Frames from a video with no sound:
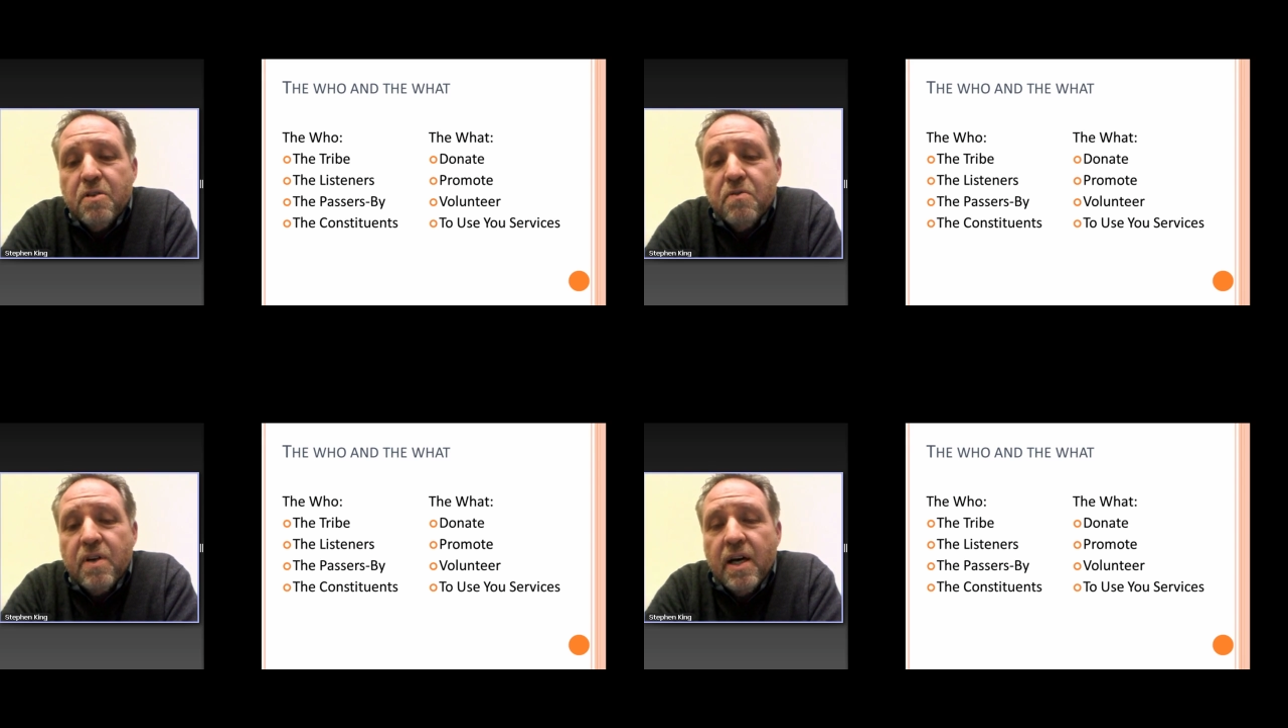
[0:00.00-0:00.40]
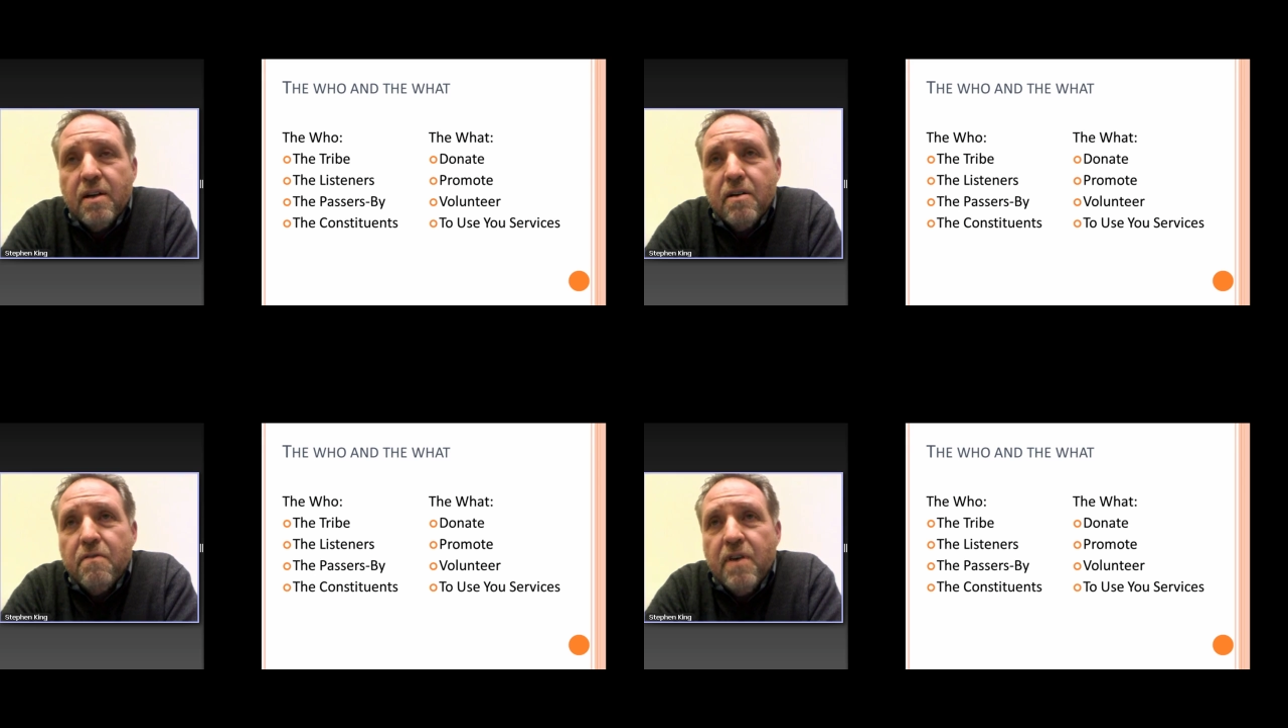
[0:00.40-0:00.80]
you've
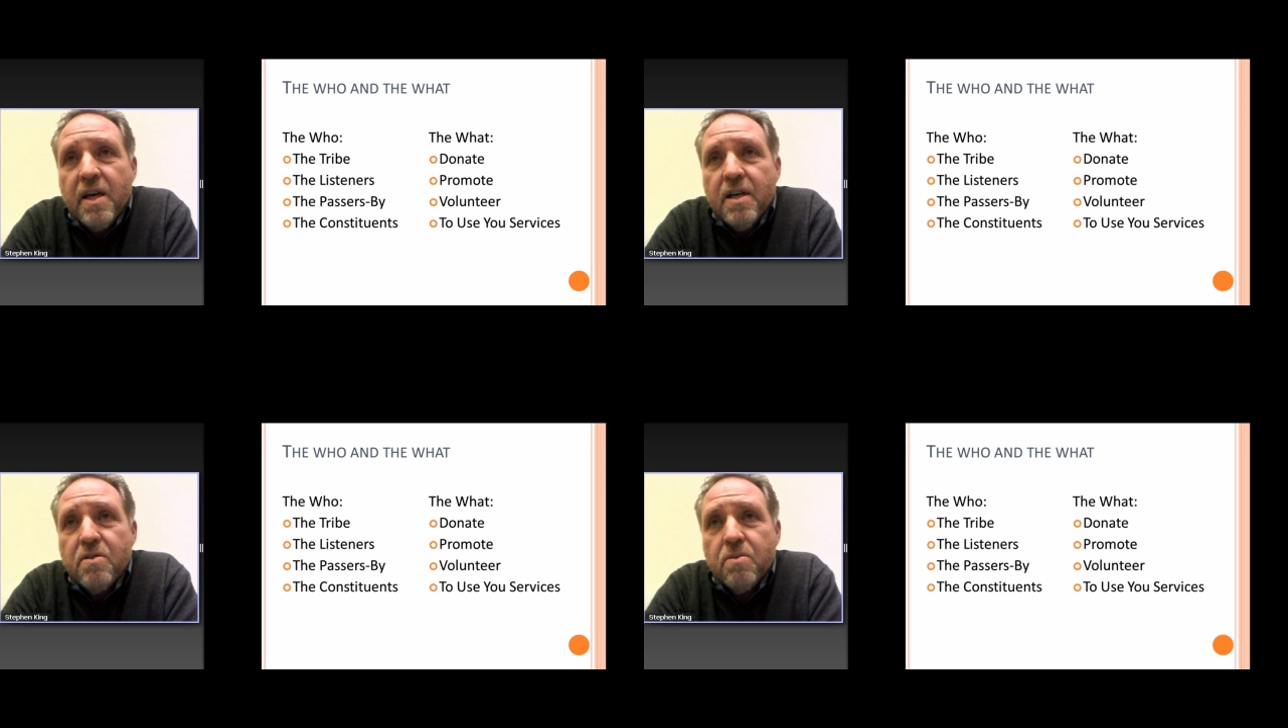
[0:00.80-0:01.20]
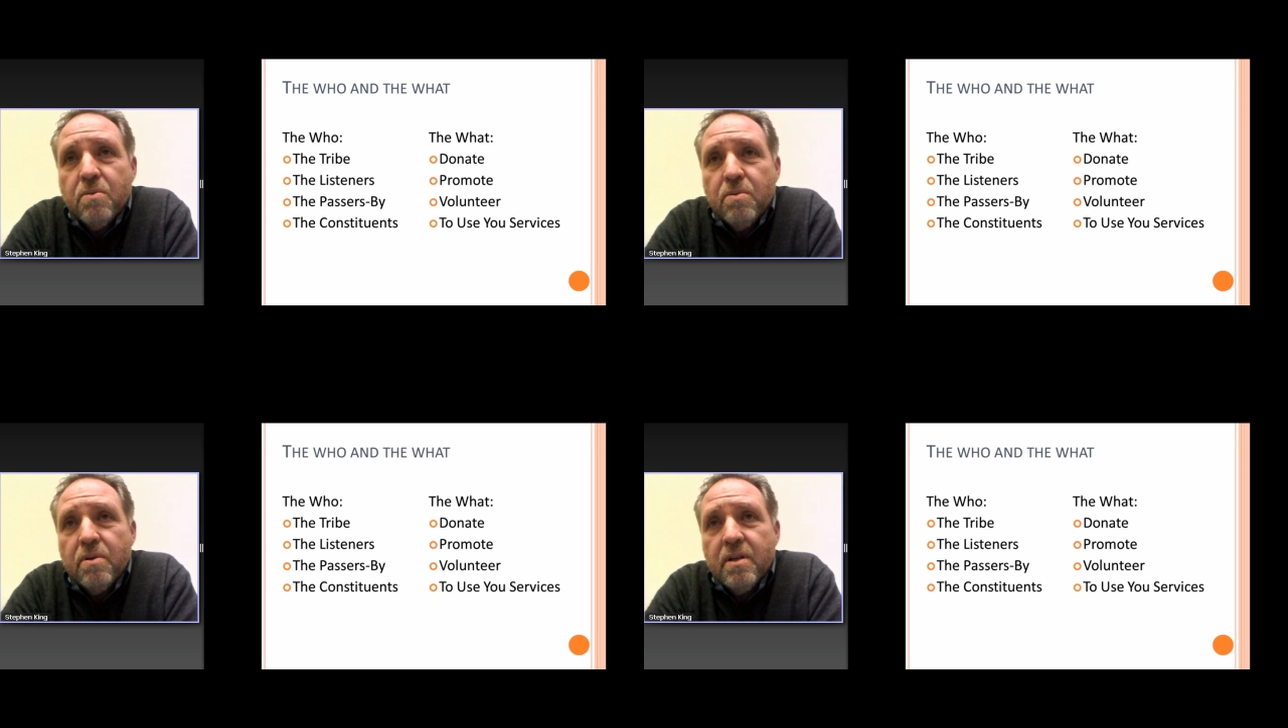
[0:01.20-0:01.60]
got an event
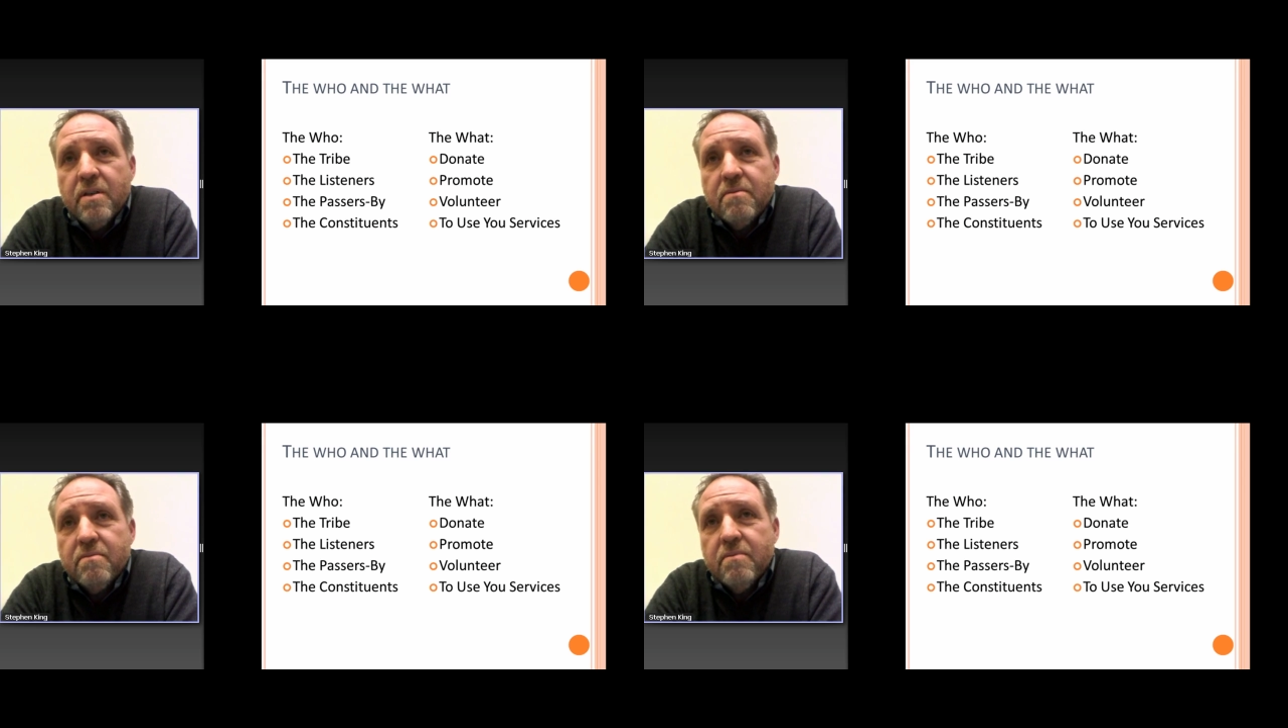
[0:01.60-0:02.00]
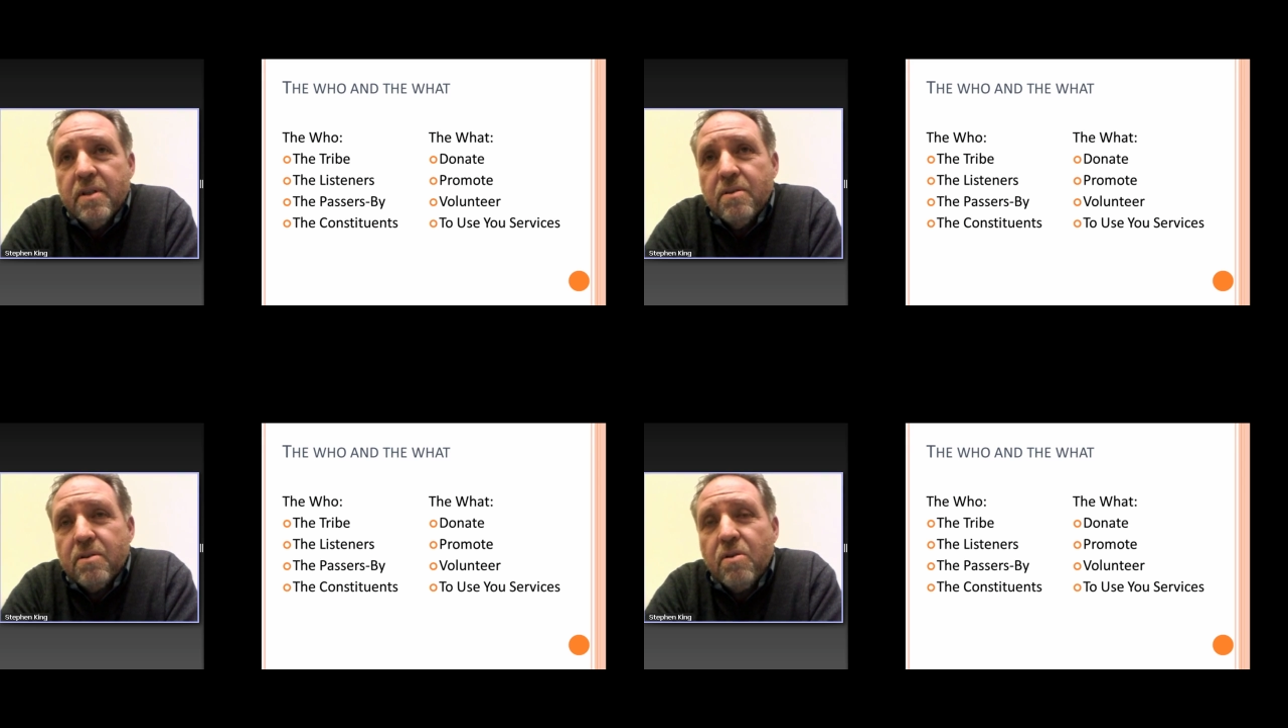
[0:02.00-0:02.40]
or a
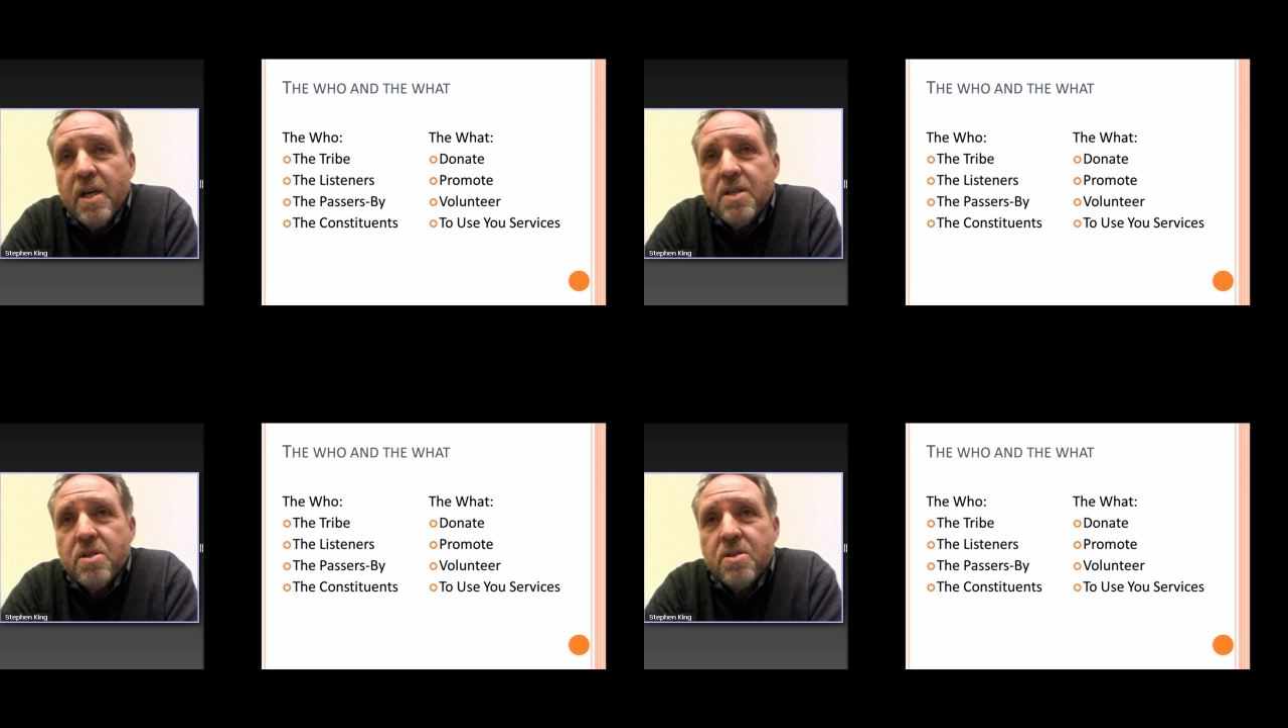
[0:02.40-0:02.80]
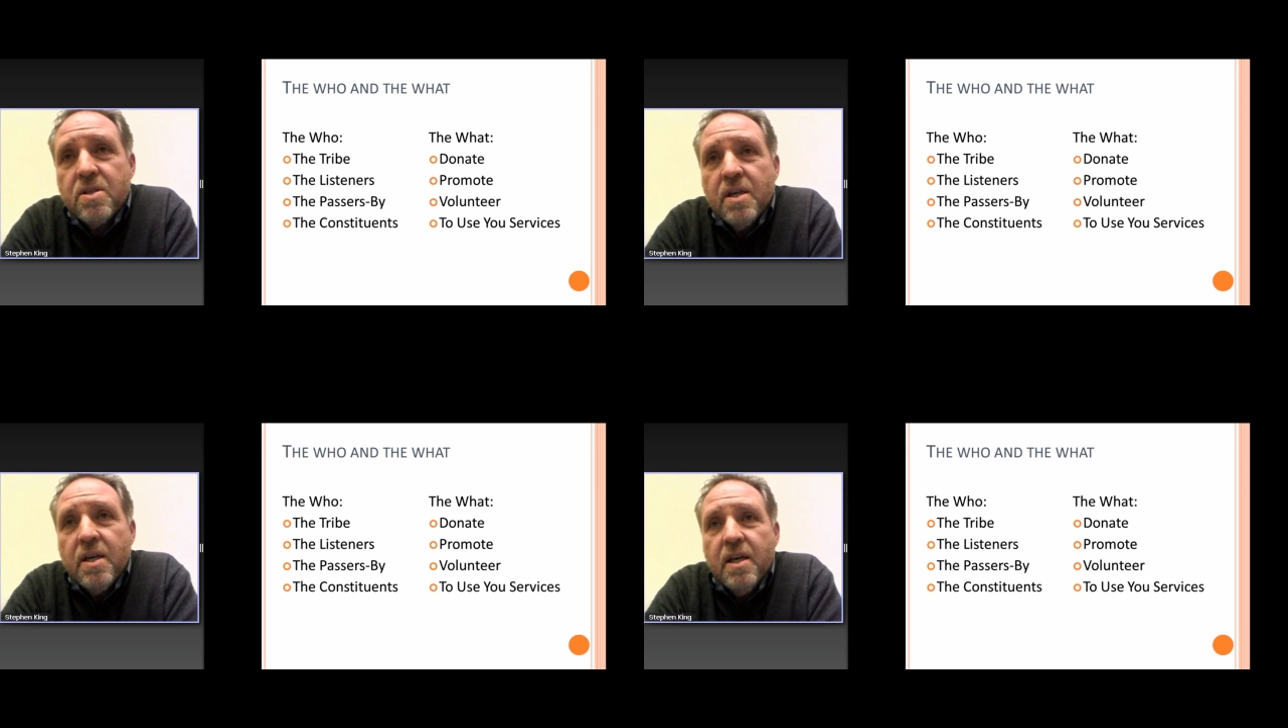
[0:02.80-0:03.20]
crisis,